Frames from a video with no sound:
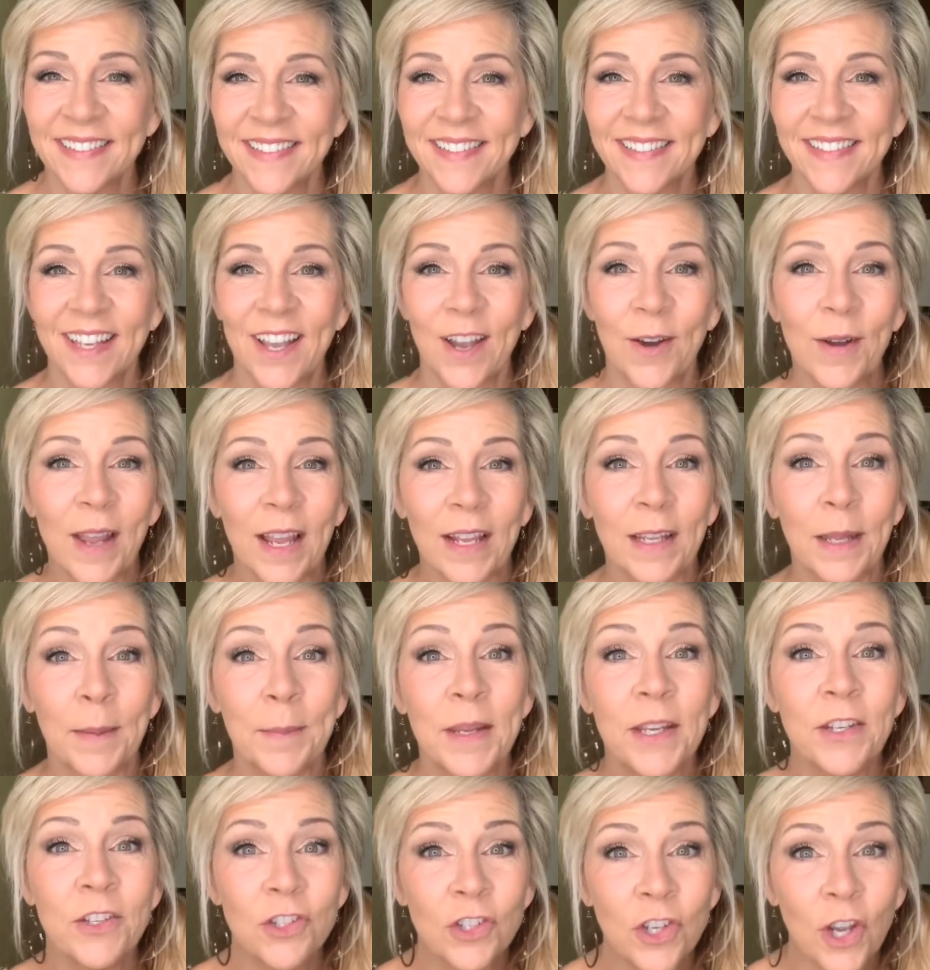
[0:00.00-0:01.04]
Okay, let me
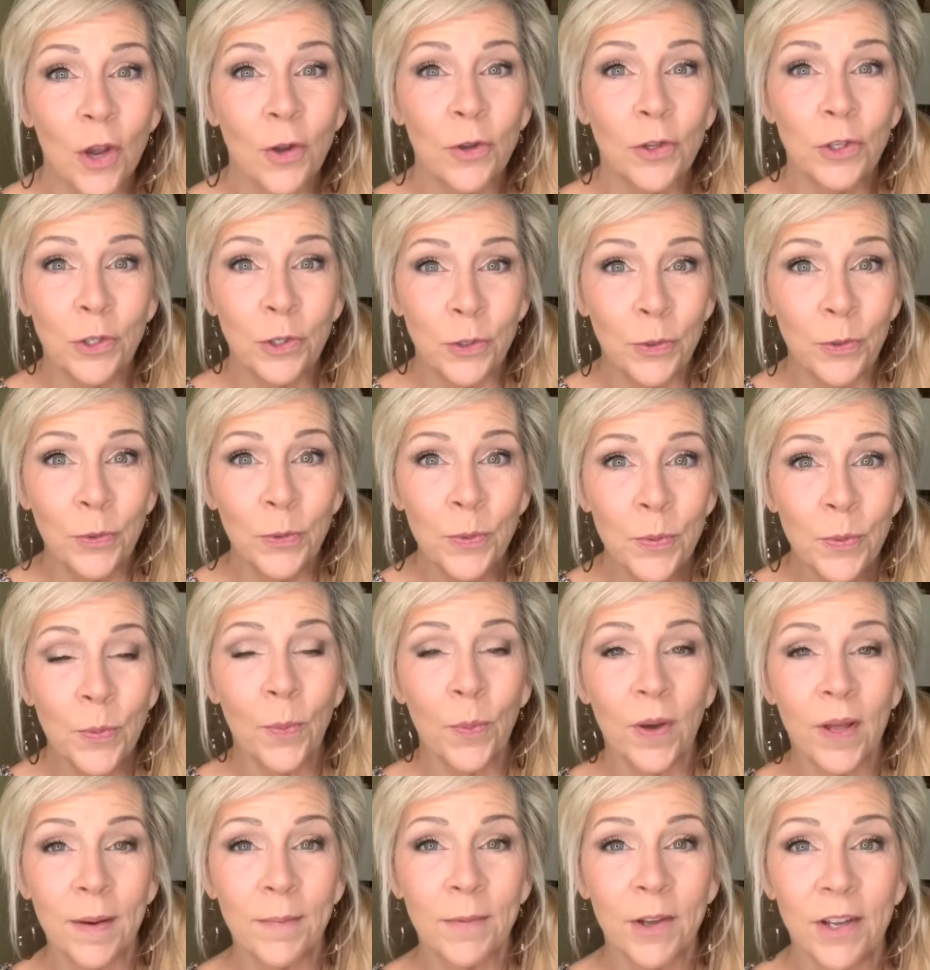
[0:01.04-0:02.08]
show you what
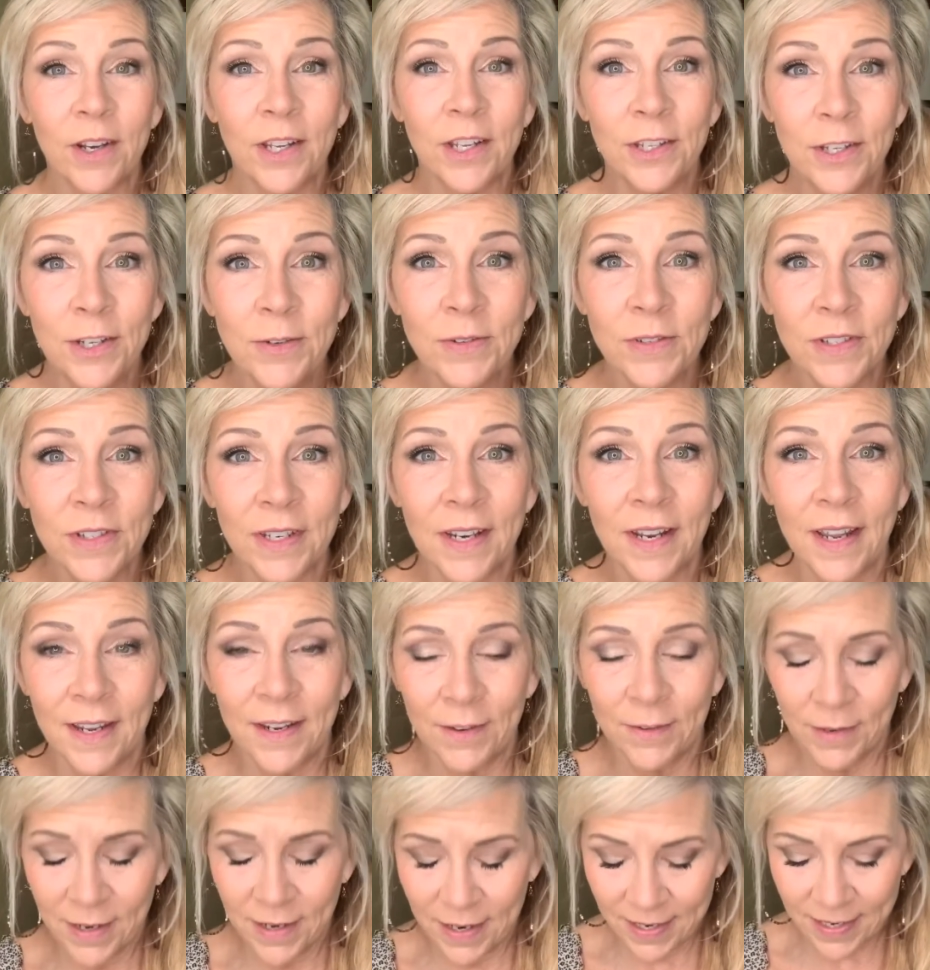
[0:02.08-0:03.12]
I'm going to use today,
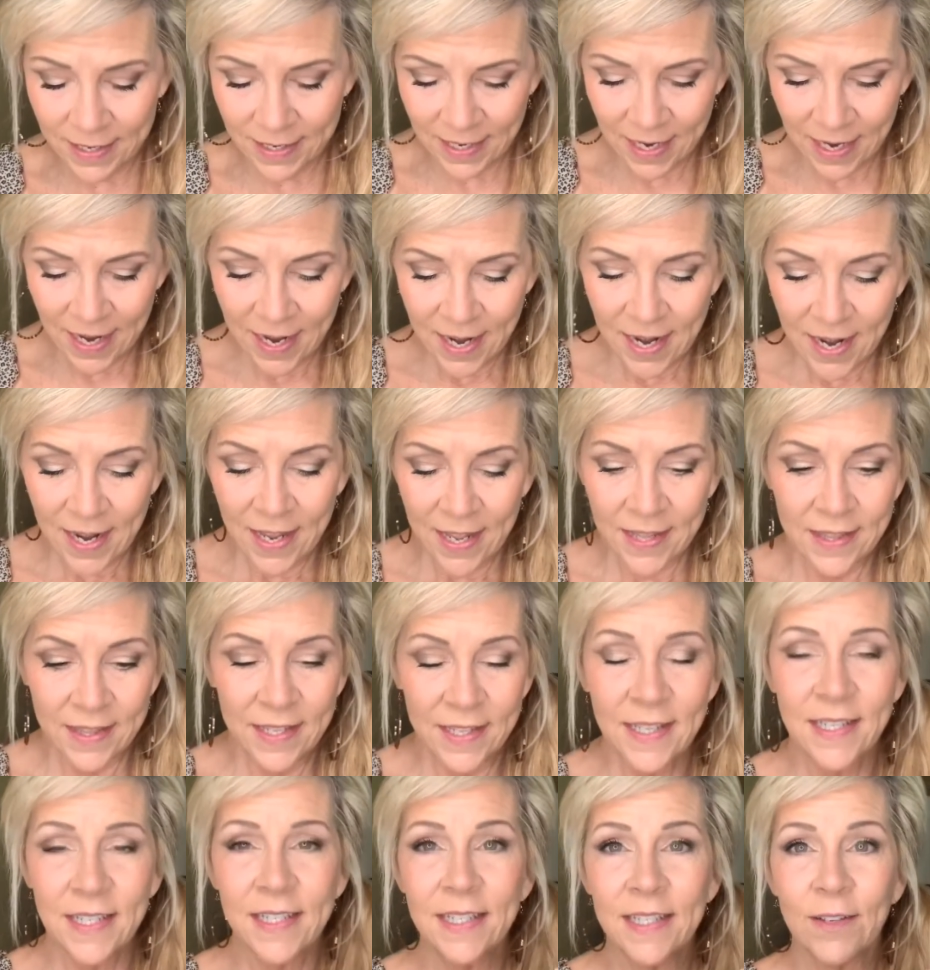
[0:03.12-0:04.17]
okay?
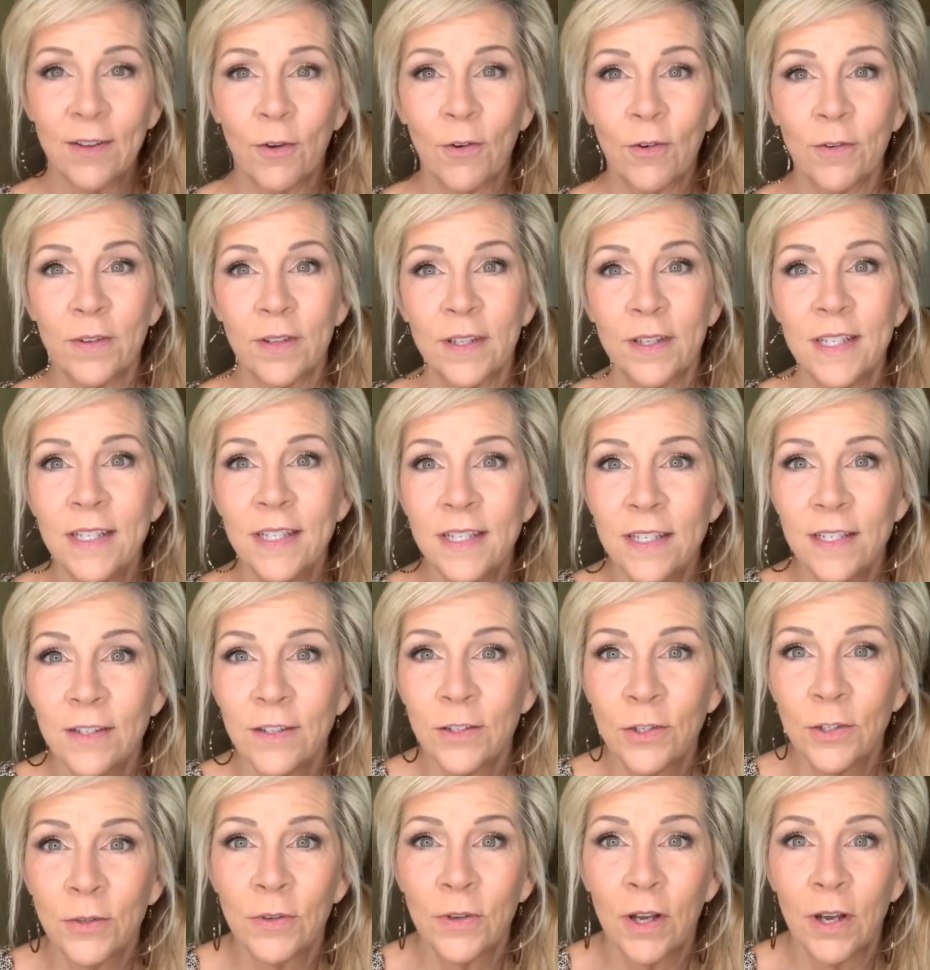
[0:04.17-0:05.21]
This is
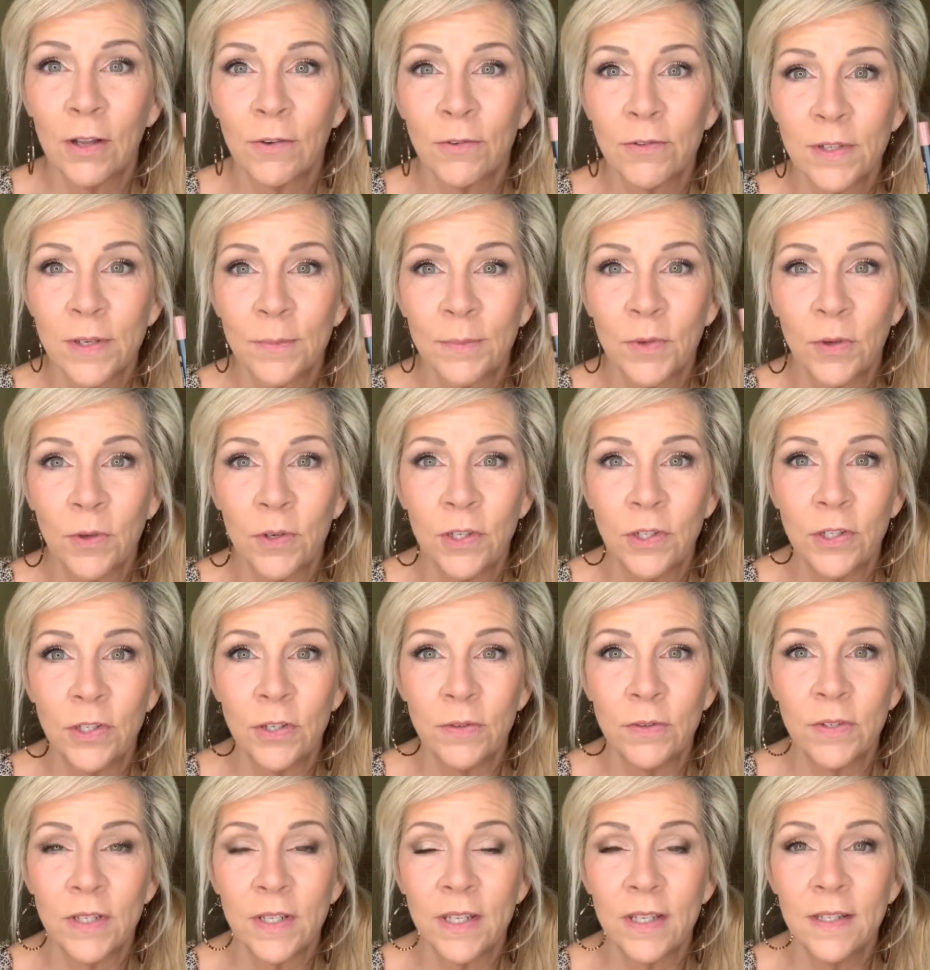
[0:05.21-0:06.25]
2 colors I'm going to use.
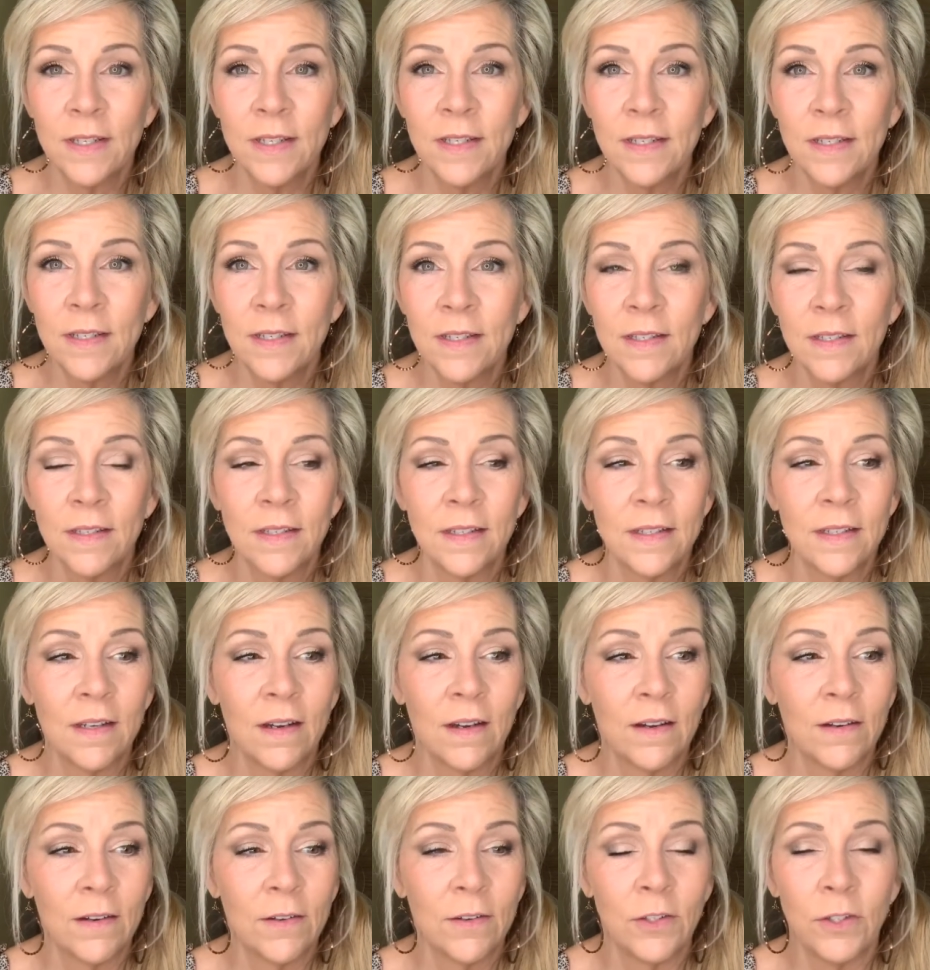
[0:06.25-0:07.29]
Now, this is the
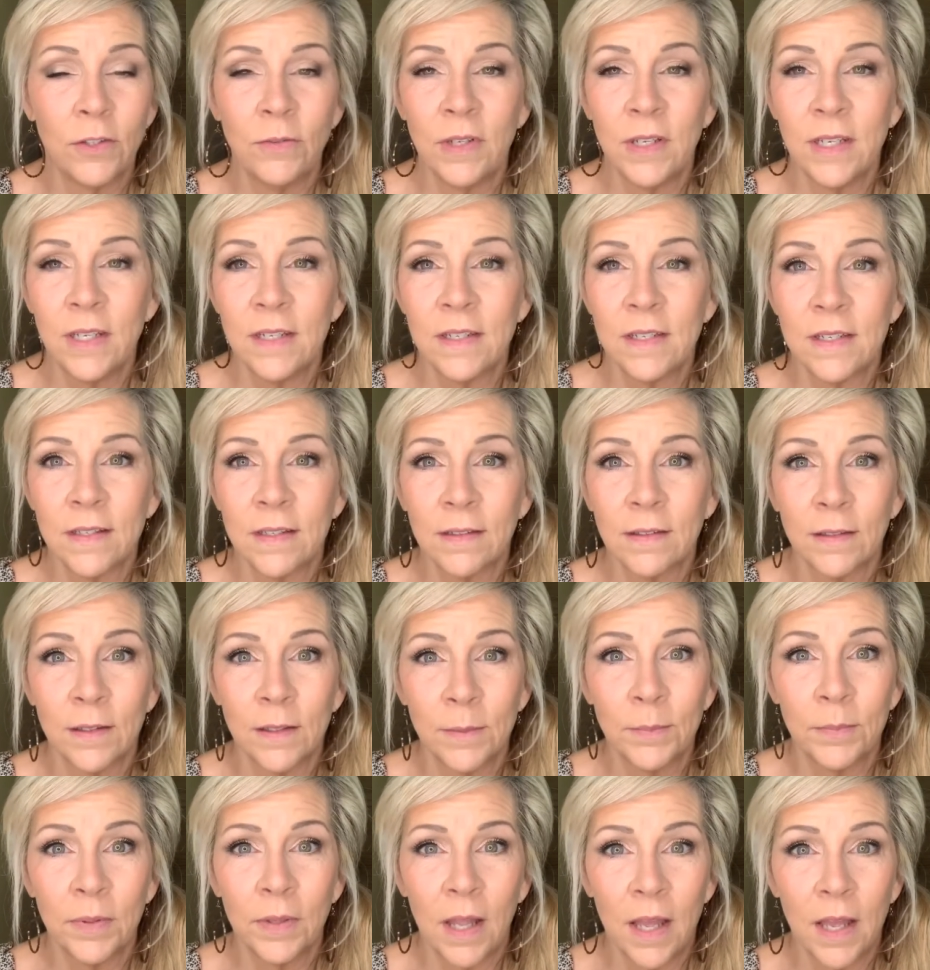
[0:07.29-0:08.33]
Younique's lip
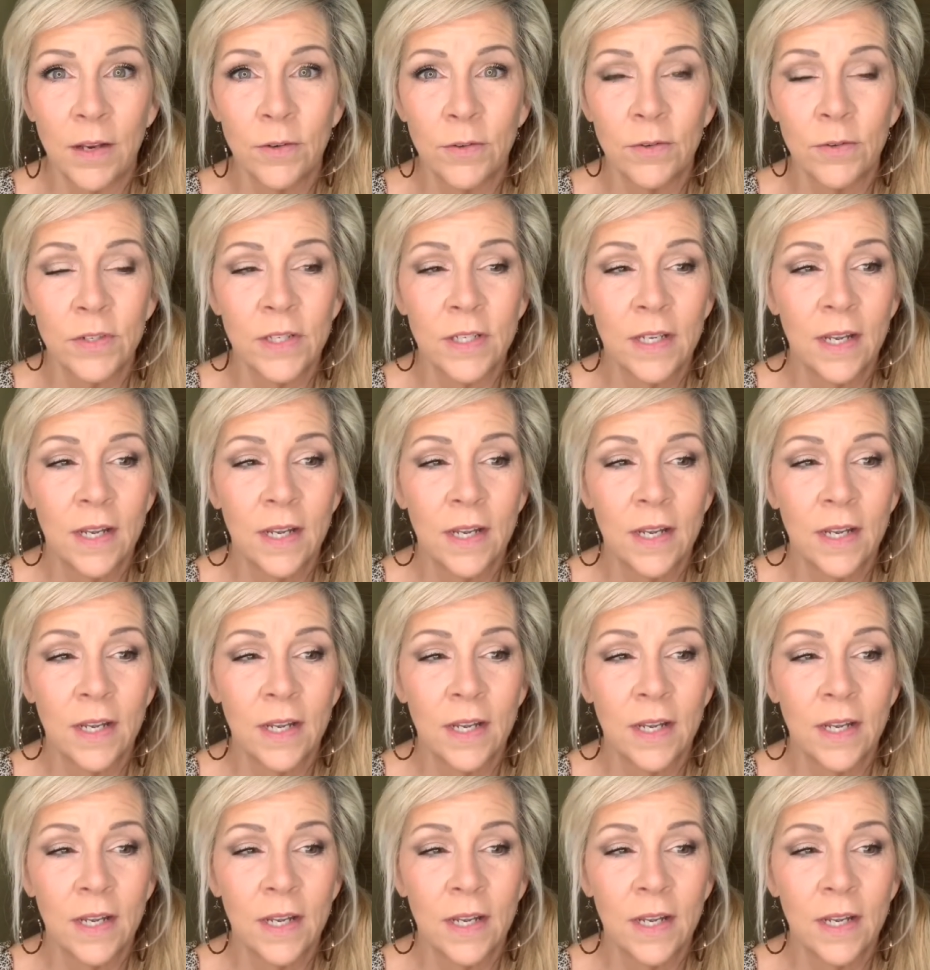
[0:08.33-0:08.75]
liners.